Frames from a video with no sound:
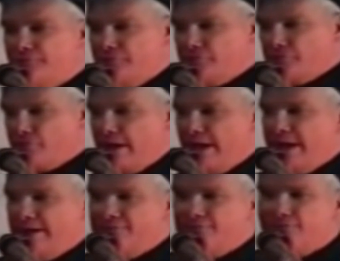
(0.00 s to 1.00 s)
these new
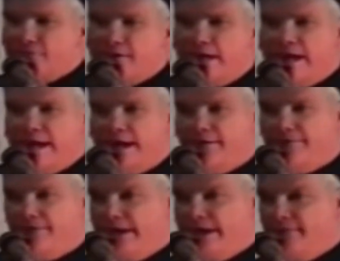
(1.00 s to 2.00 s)
trains that they
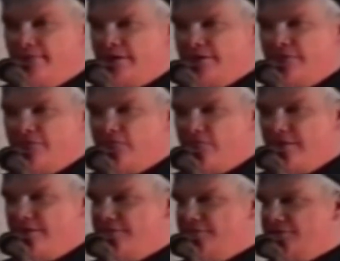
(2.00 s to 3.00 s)
have that have
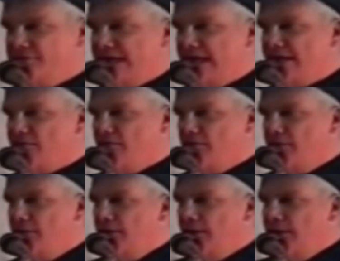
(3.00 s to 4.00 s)
143 shackle
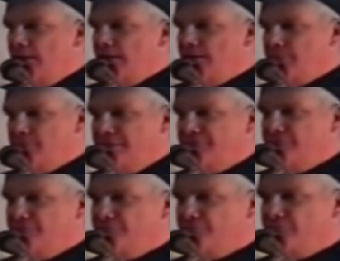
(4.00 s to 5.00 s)
uh,
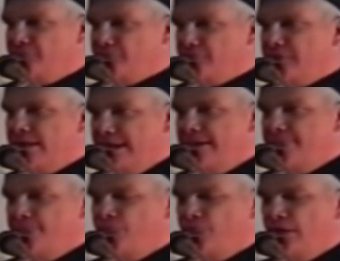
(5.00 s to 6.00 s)
placements per train,
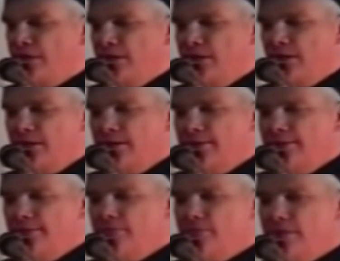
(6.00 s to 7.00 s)

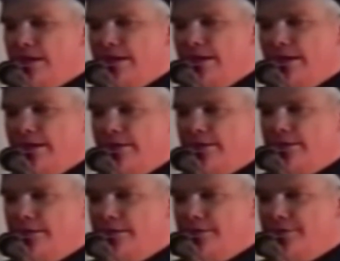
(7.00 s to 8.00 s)
uh, why,
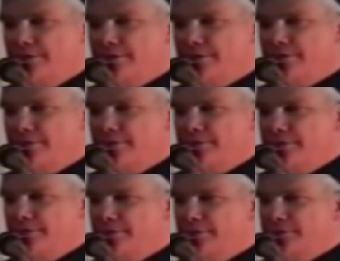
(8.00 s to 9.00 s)
uh, they're a,
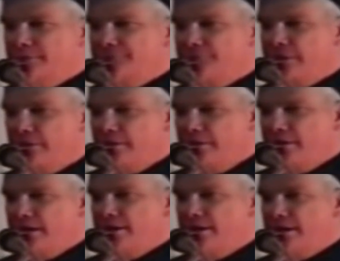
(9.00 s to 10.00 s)
a scary
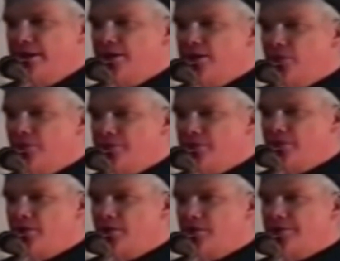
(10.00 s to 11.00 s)
thing indeed. You know what
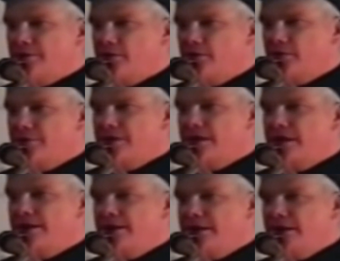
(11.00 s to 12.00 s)
they're called? They're called
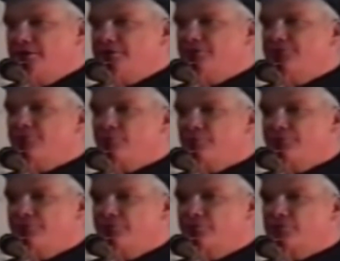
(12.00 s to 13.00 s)
United Nations
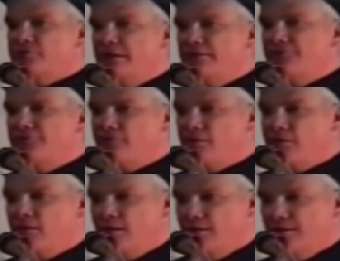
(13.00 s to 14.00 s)
Prisoner Transfer
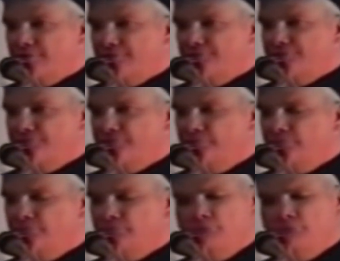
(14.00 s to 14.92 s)
Cars.